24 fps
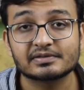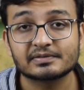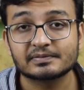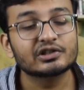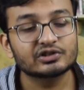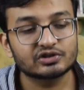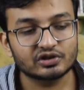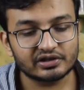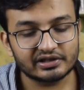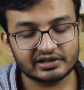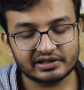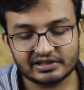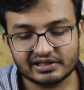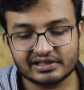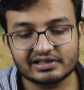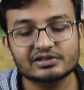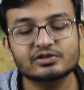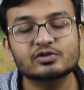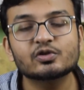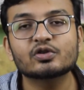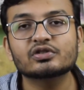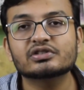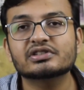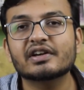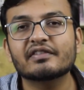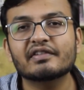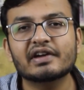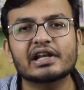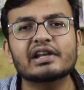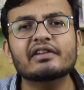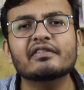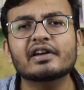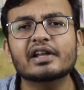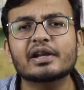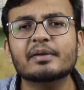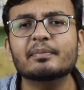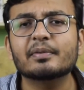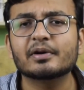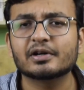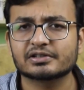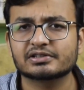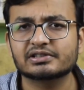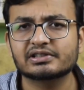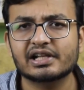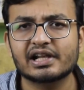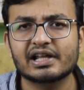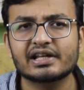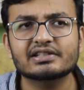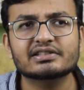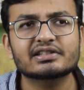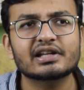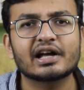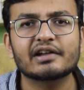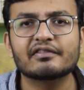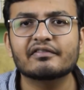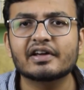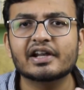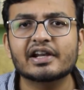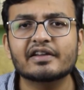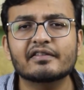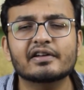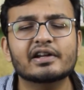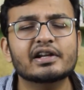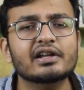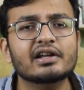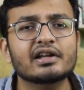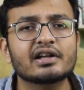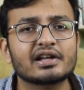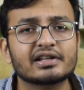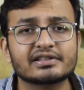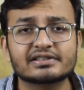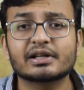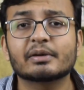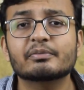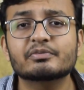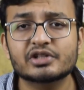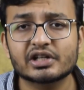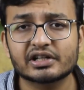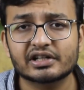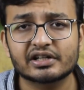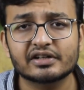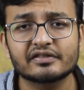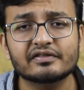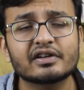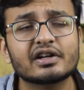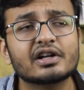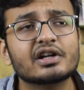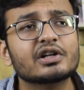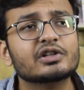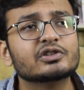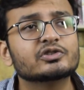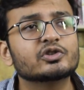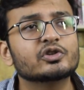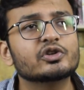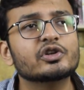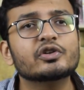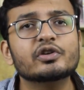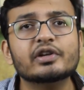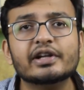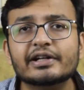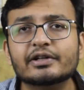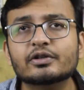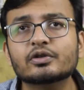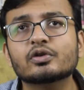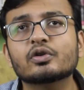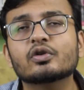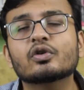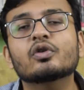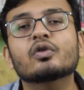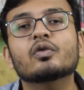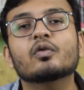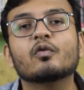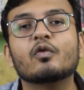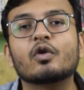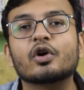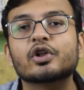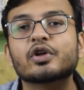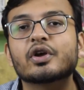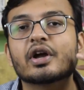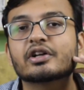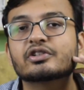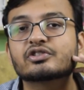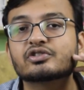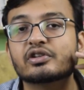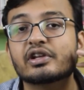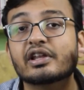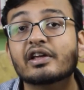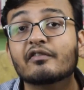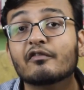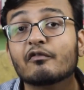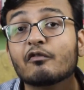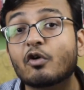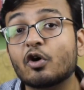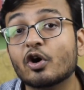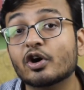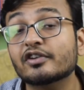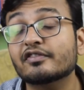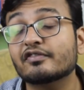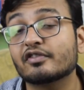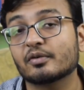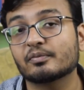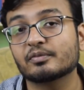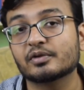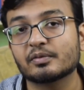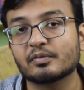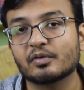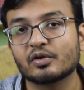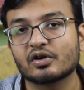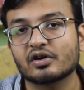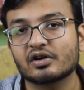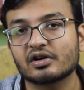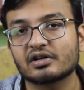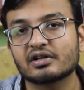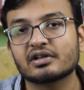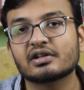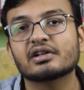So these notes are very, very personalized and very, very subjective. So you need to know what you actually want from the book.